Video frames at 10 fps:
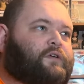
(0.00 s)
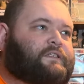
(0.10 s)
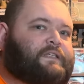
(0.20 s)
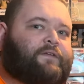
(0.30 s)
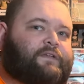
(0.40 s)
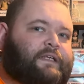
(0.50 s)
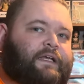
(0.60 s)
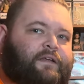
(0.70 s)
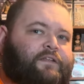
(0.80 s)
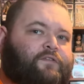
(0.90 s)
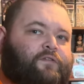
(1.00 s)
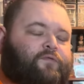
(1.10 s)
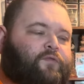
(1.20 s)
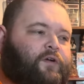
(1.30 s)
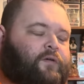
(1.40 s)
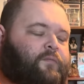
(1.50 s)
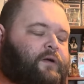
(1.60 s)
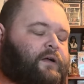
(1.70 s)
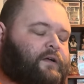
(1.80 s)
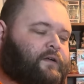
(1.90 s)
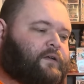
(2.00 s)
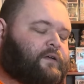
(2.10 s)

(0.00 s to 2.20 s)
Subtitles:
17. It's from the